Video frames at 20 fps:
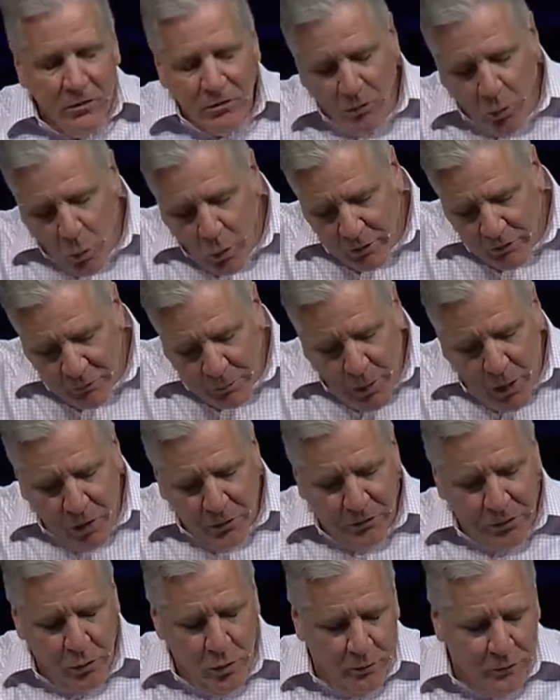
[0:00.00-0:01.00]
So what does
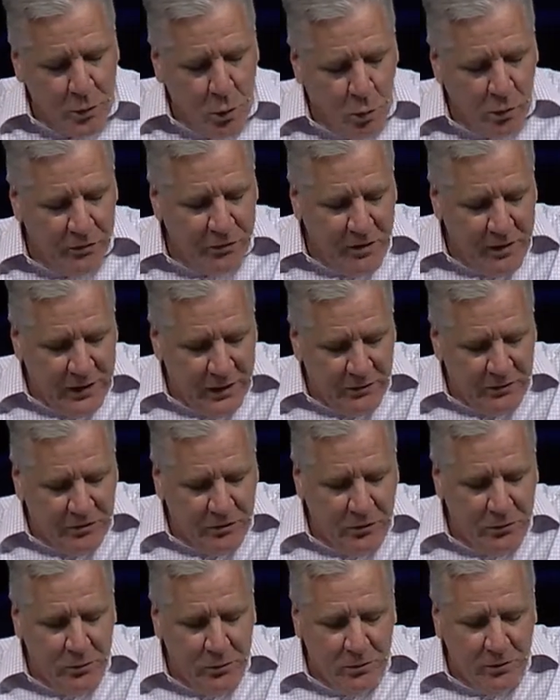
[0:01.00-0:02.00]
Paul do? Of course, he
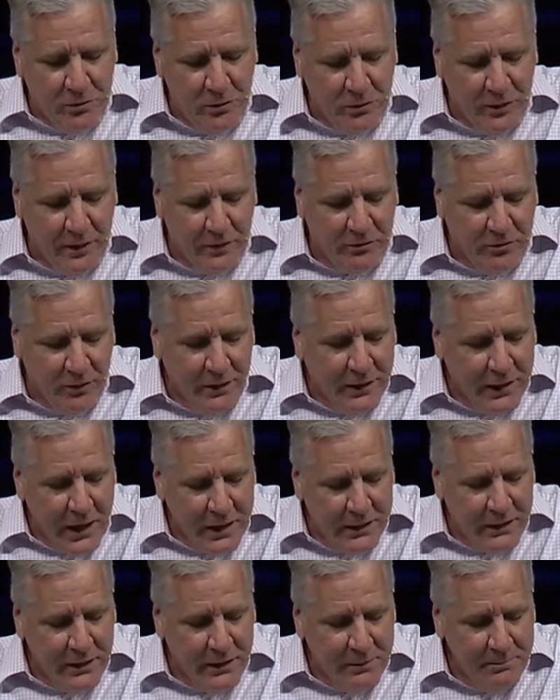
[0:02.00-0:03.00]
gets to
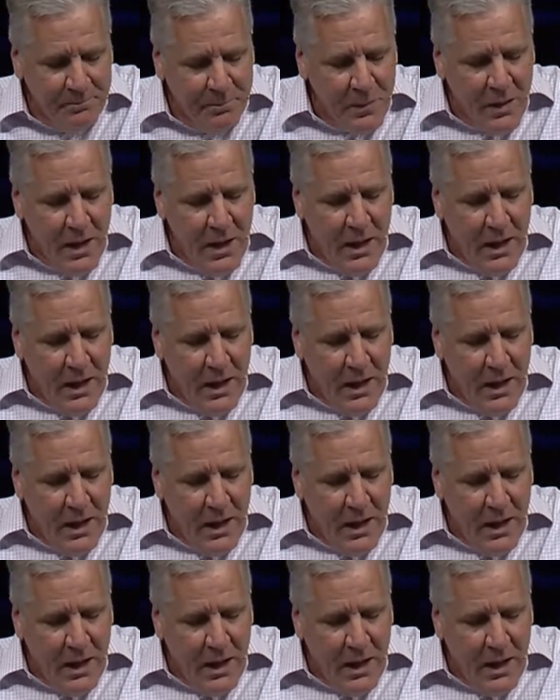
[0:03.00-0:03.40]
Thessalonica,